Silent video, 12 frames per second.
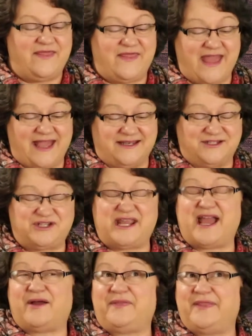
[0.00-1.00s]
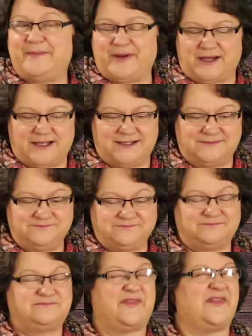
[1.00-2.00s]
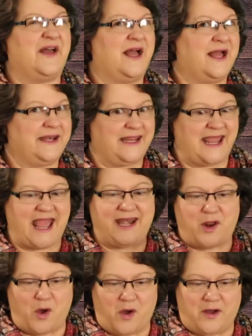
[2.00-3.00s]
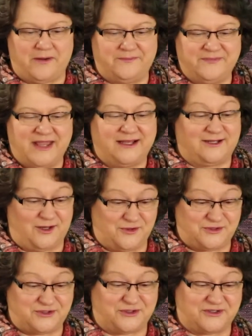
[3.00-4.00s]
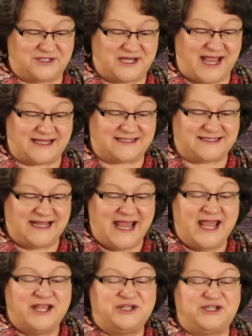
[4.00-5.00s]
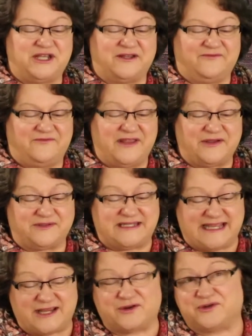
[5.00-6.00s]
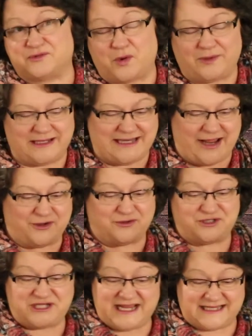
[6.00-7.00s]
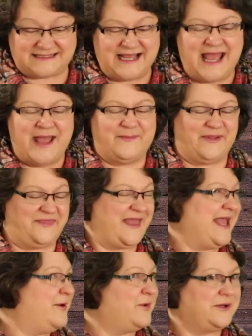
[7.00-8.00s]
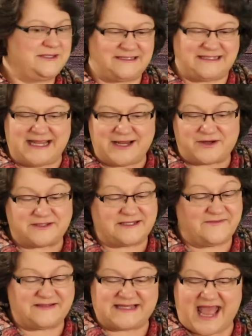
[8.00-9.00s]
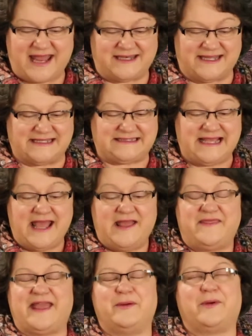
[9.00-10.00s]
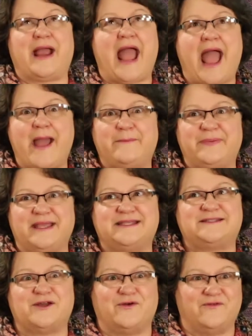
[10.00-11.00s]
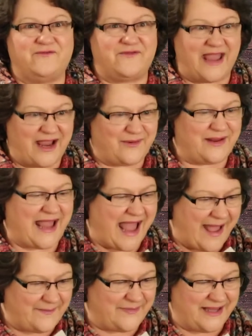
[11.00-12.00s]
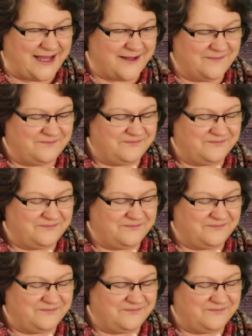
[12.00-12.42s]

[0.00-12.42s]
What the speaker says: Then she held the book, the honey and all, close to her chest. She could feel tears rolling down her cheeks, but they weren't tears of sadness. They were happy, so very happy.